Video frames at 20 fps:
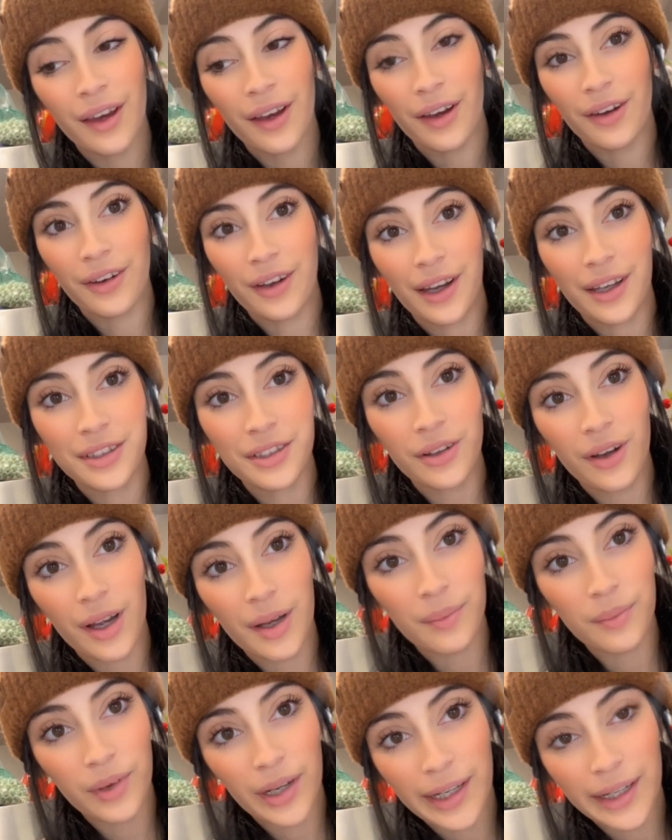Okay, so
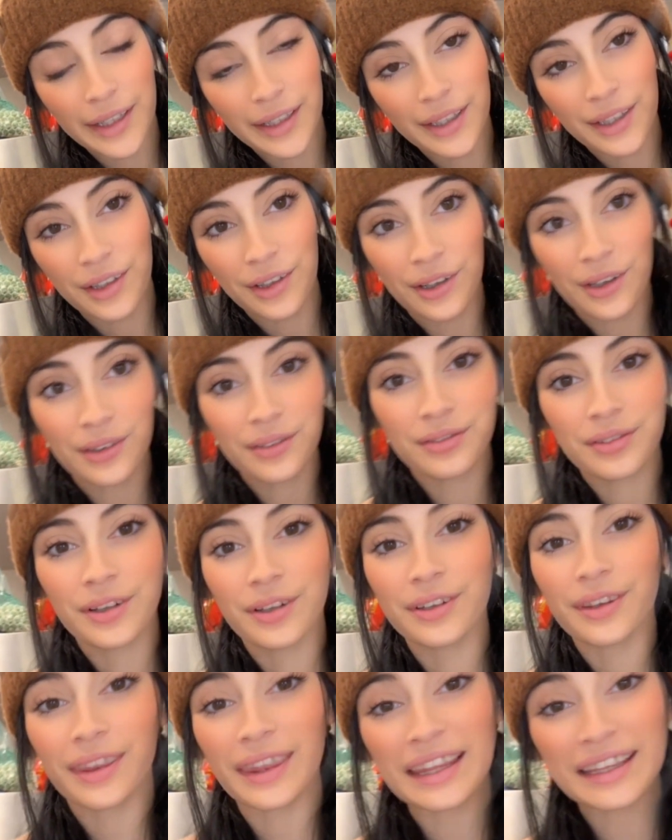I'm waiting here
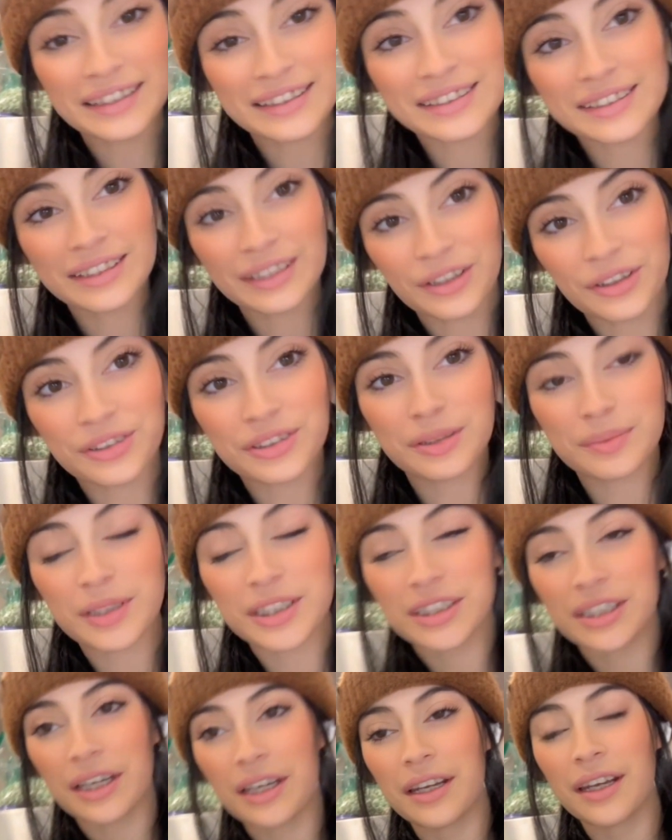for this still to be
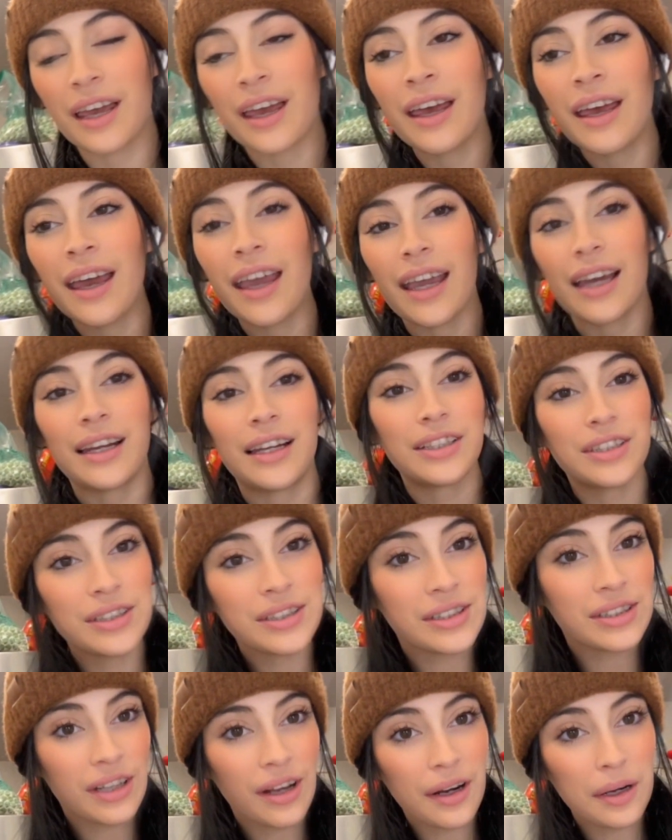done. And I
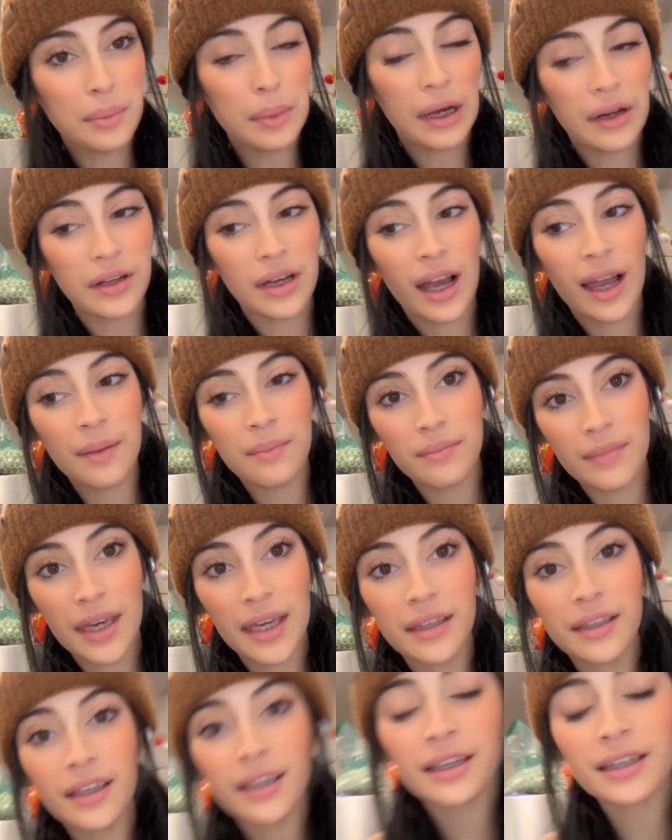just thought about it. I'm
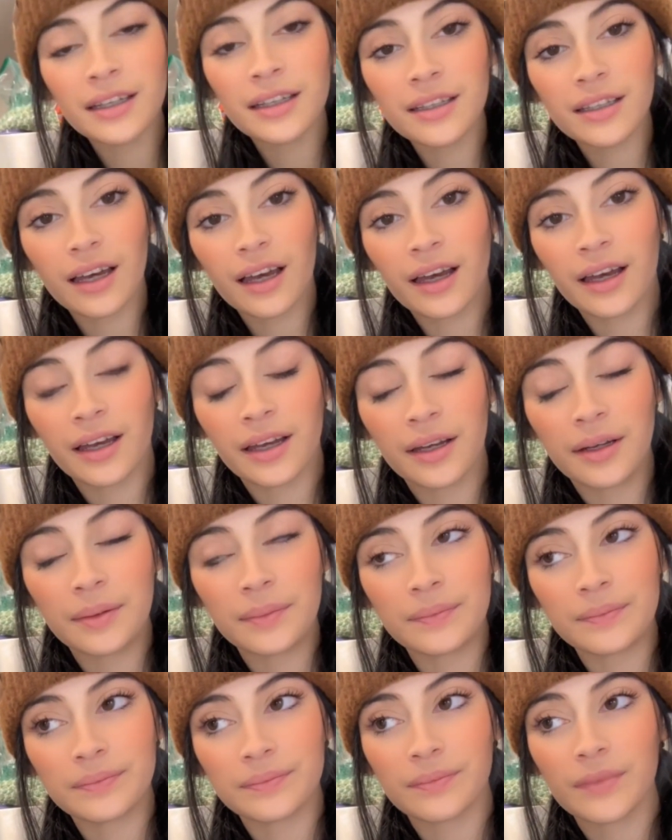making
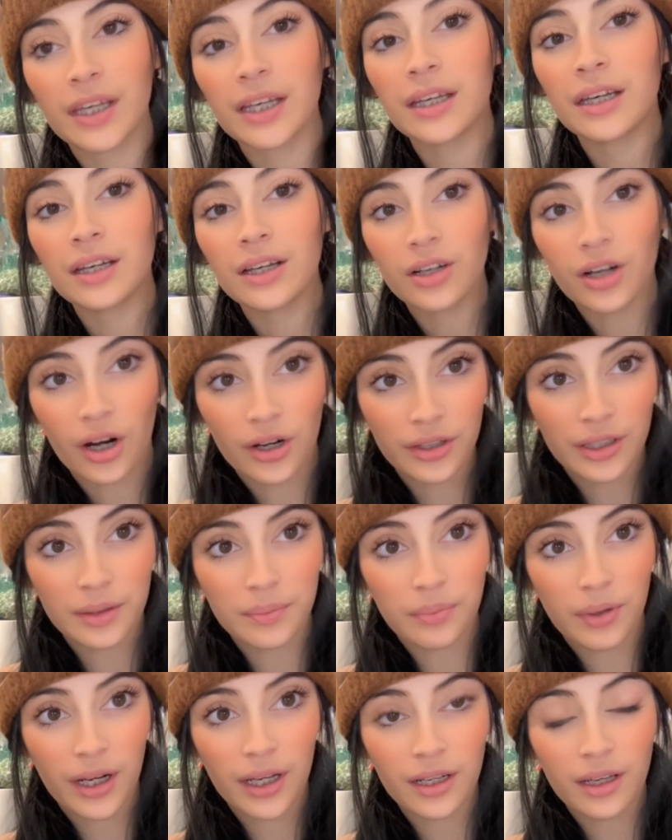
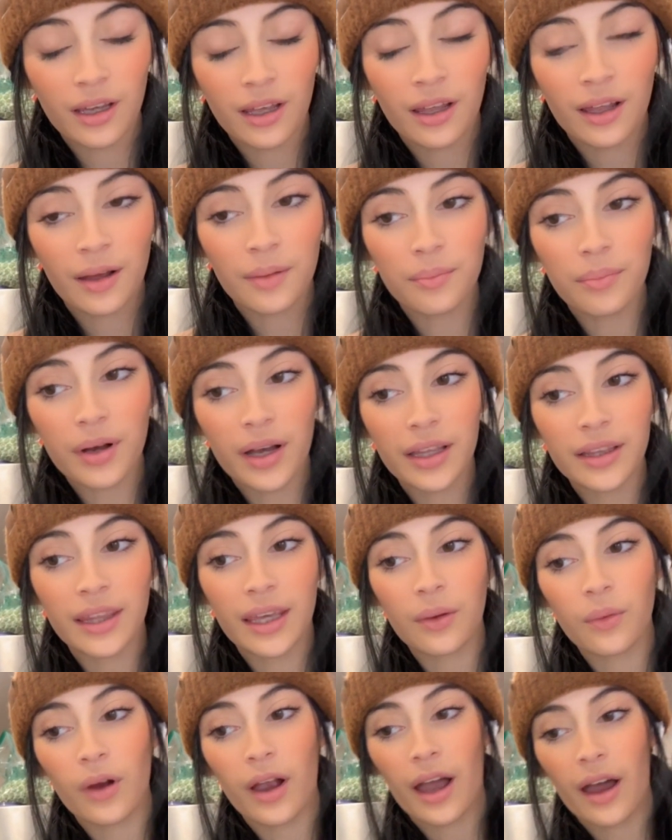garlic bread, but
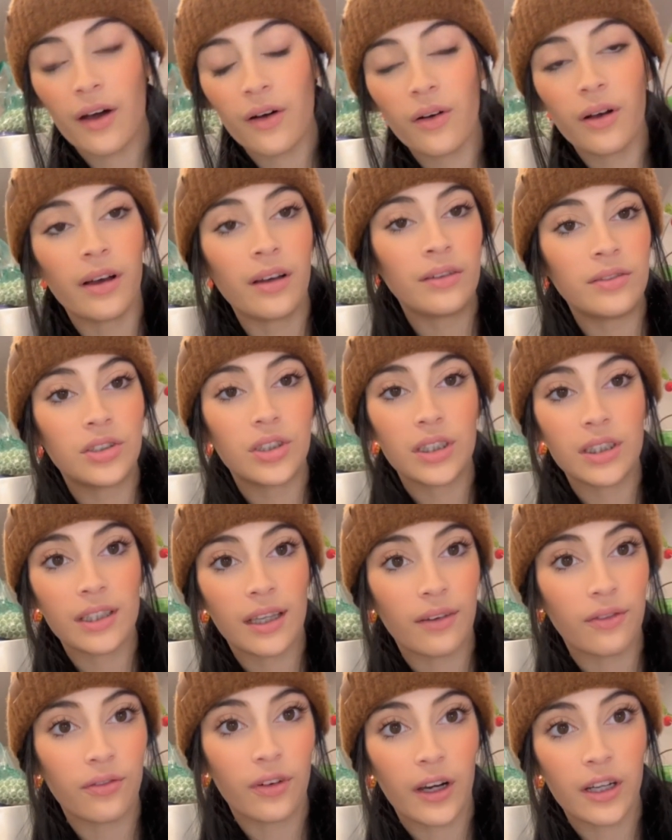they were out of just
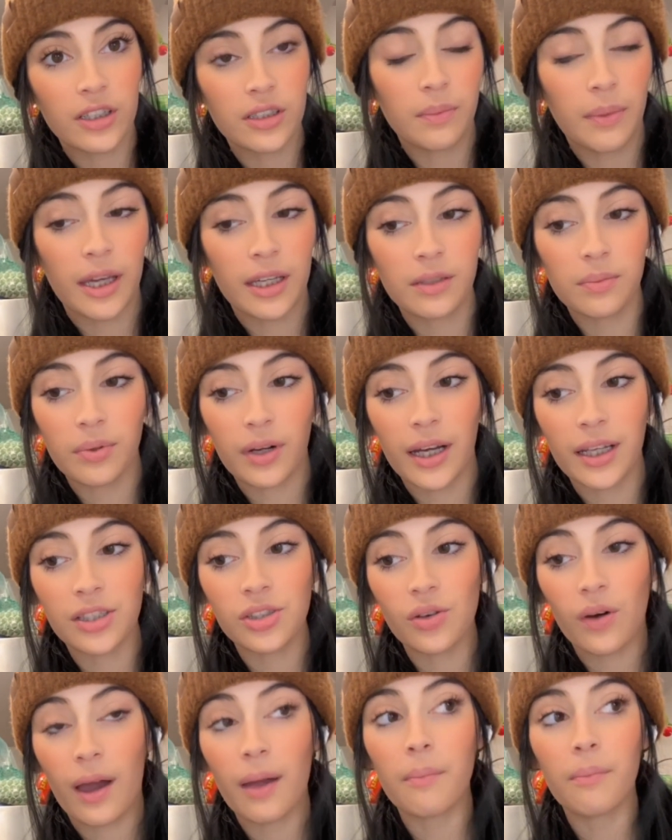like fresh baked bread.
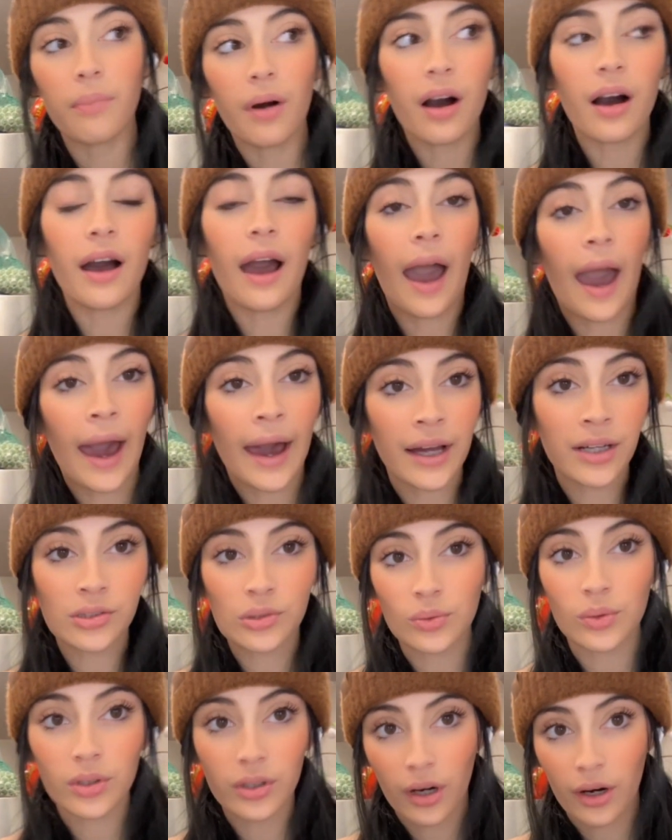So I bought
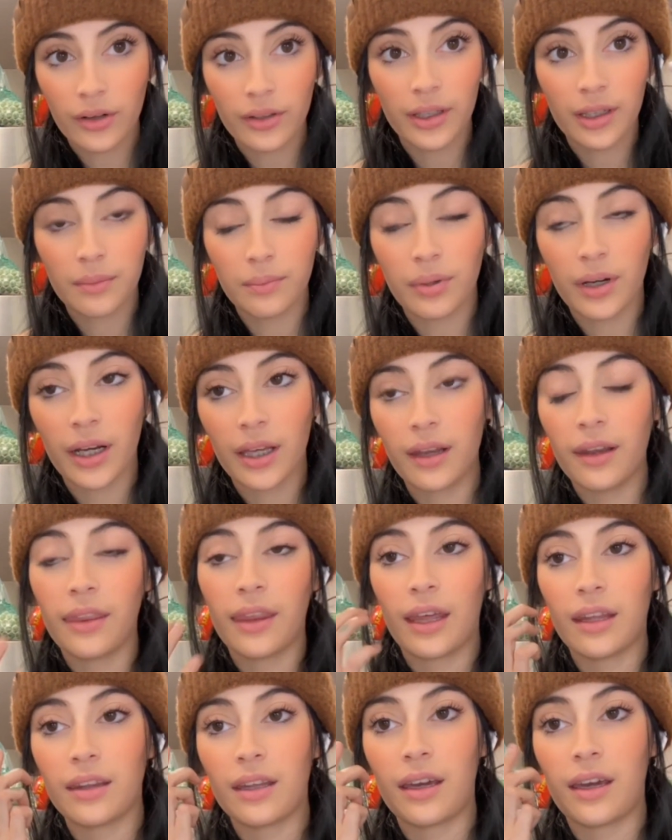actual garlic bread
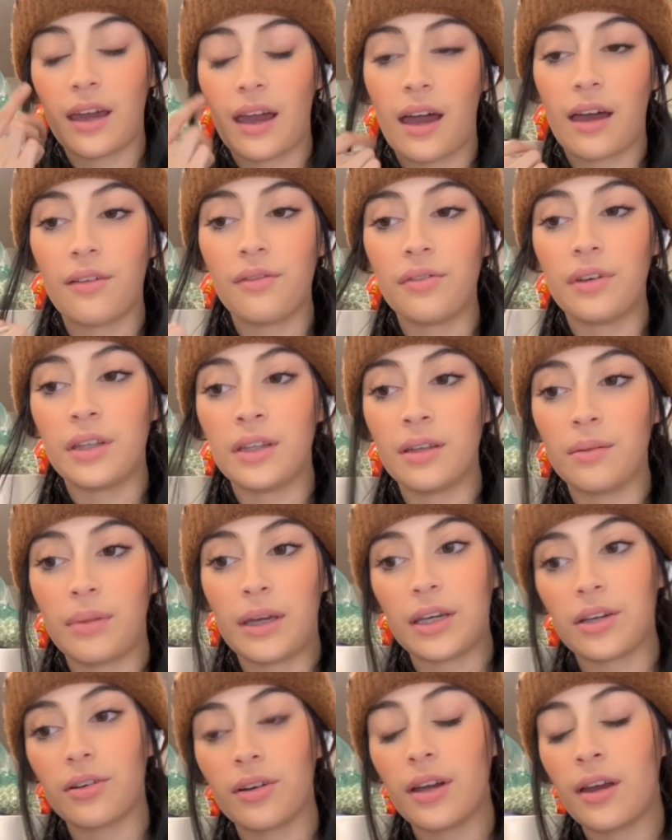that they have in the
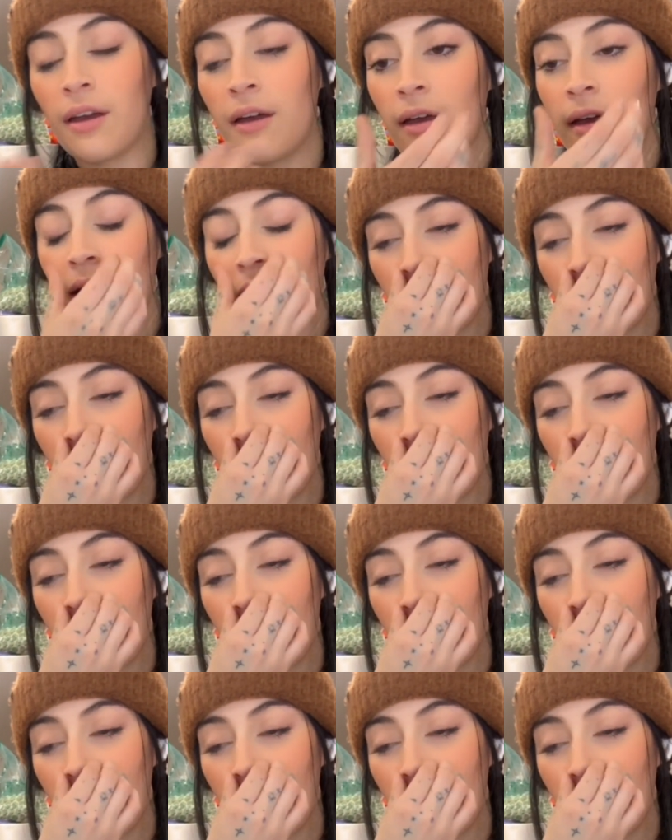bakery.